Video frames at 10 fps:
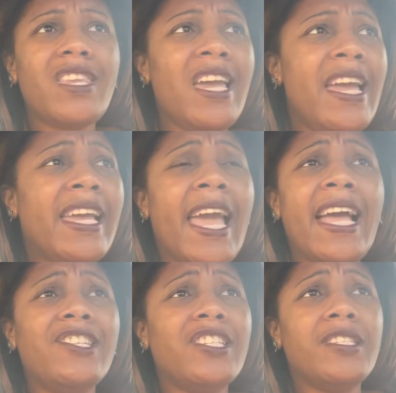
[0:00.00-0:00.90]
It
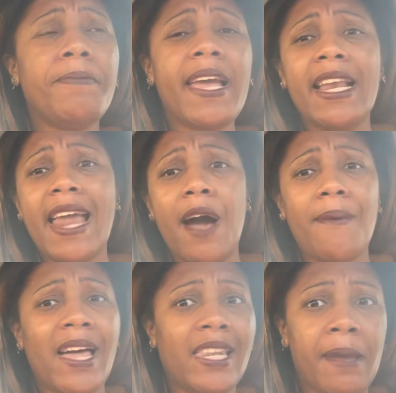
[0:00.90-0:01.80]
can't just be now
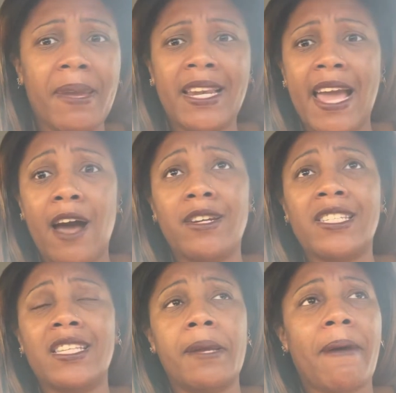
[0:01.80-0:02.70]
I lay me down to
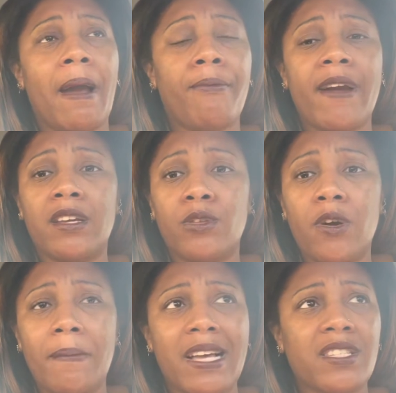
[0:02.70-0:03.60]
sleep. I pray the
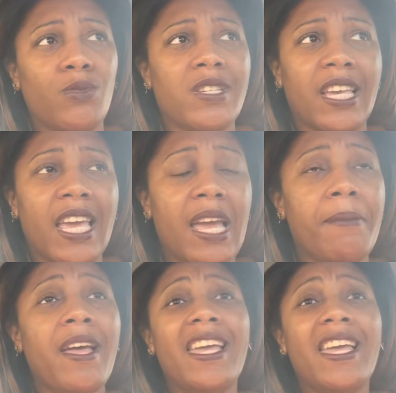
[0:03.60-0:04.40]
Lord my soul to keep.